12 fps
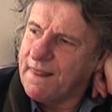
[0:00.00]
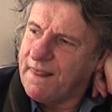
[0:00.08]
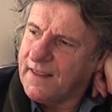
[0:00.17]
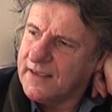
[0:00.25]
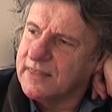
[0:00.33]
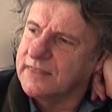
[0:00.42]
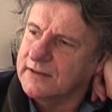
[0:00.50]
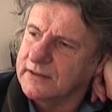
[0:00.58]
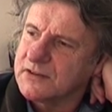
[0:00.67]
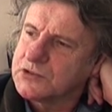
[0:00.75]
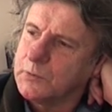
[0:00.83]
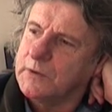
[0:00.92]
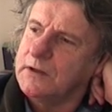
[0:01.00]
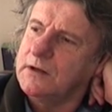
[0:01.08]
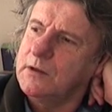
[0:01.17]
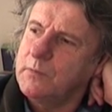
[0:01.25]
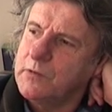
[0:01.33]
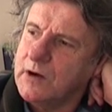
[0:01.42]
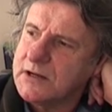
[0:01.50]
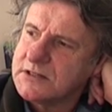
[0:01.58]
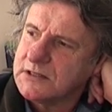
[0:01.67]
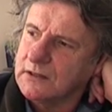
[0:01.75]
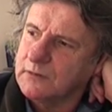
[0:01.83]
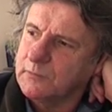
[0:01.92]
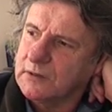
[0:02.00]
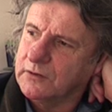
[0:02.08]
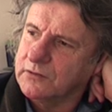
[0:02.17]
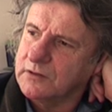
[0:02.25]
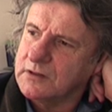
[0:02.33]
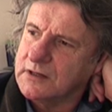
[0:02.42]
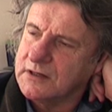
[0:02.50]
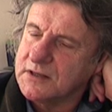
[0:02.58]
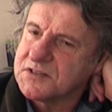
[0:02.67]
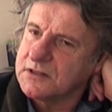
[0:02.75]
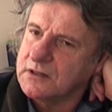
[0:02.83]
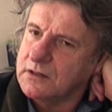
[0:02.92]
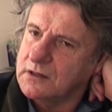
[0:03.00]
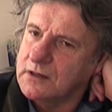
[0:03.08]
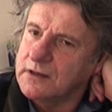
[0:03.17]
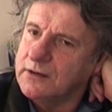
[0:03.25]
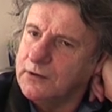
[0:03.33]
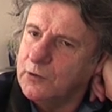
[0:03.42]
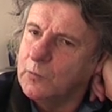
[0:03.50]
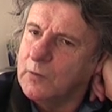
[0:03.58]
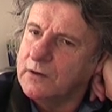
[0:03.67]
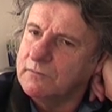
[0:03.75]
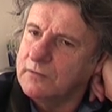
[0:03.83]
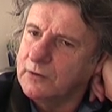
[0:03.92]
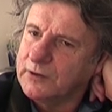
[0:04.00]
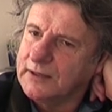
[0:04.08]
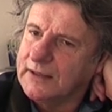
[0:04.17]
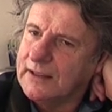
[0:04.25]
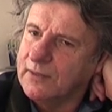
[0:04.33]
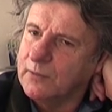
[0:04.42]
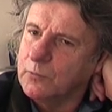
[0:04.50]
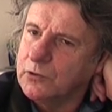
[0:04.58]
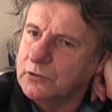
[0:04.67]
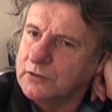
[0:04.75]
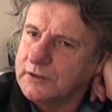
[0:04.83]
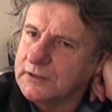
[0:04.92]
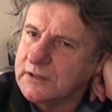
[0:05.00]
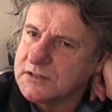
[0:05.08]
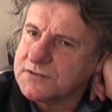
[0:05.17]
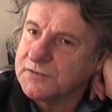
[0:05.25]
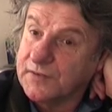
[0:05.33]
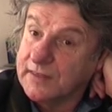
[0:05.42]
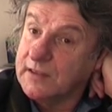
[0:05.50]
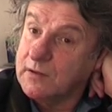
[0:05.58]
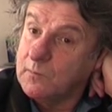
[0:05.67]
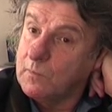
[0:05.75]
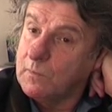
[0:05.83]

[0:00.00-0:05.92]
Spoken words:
they think it's quite liberating because it is a new way of looking at the world, I guess, for them.